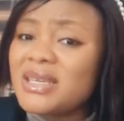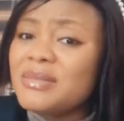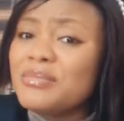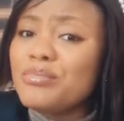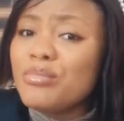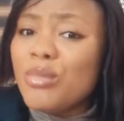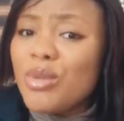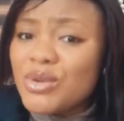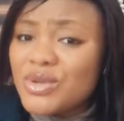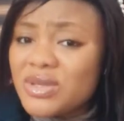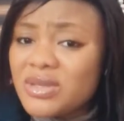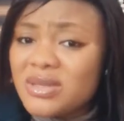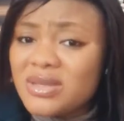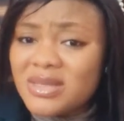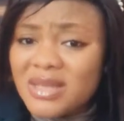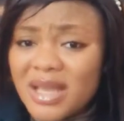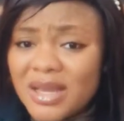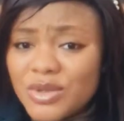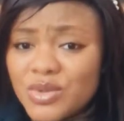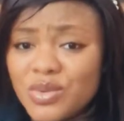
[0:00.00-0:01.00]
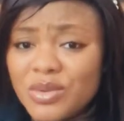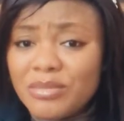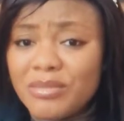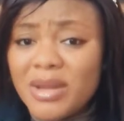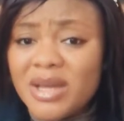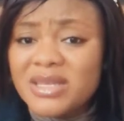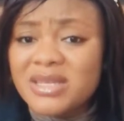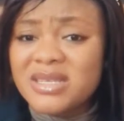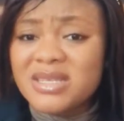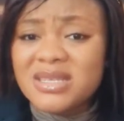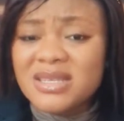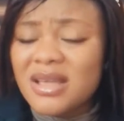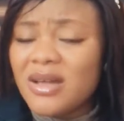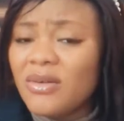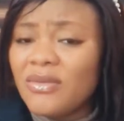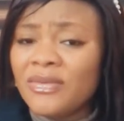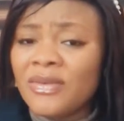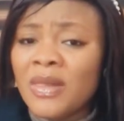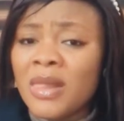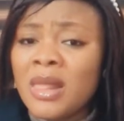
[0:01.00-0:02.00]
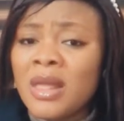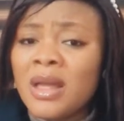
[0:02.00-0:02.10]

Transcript: It must start with myself.